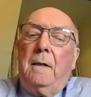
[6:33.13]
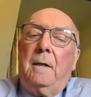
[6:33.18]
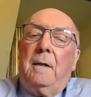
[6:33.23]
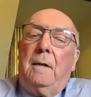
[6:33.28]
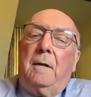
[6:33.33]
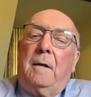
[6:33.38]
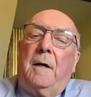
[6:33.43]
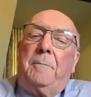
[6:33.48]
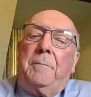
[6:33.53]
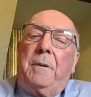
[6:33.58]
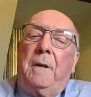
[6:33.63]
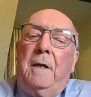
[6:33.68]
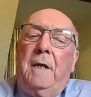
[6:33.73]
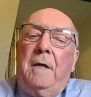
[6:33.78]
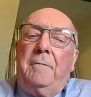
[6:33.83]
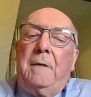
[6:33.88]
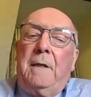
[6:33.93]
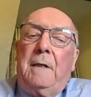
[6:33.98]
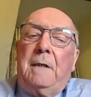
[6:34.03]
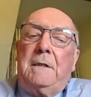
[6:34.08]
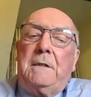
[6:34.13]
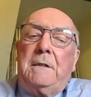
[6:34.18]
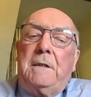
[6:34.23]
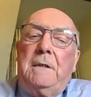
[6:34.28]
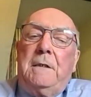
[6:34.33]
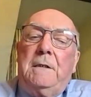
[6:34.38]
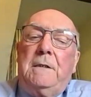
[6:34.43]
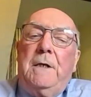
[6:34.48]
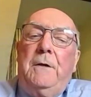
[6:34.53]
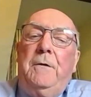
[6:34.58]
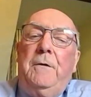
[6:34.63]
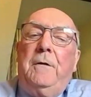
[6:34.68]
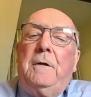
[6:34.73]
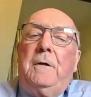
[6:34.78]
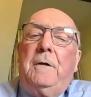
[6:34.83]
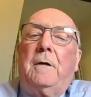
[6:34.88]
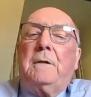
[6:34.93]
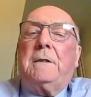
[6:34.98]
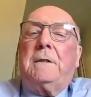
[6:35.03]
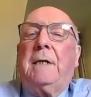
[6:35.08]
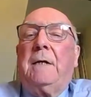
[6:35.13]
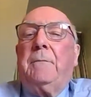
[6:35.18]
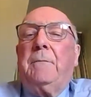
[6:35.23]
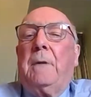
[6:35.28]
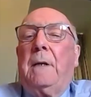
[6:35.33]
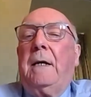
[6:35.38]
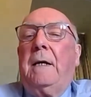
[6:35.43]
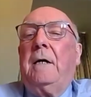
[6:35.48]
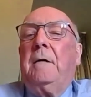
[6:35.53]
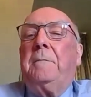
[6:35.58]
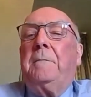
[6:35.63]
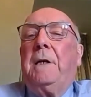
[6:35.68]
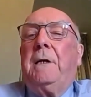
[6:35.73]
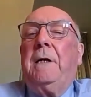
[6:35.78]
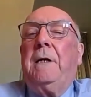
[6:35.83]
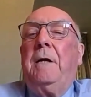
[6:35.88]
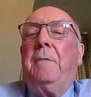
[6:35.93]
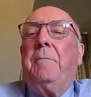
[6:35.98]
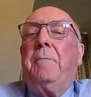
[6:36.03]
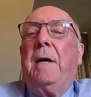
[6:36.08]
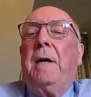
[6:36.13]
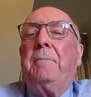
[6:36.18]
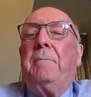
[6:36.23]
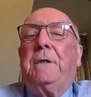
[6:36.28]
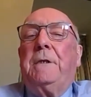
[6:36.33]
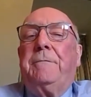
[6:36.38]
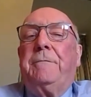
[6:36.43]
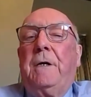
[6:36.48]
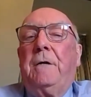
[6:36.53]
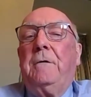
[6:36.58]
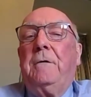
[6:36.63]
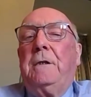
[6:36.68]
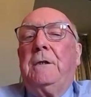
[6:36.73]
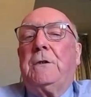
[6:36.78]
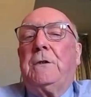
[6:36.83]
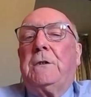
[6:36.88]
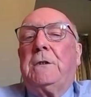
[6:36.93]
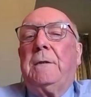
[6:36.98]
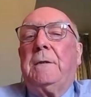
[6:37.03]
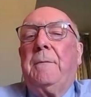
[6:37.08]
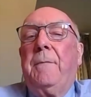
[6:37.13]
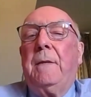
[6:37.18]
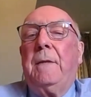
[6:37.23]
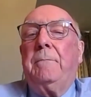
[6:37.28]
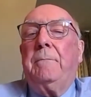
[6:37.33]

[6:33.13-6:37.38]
I believe that this continued contact will help to keep members focused,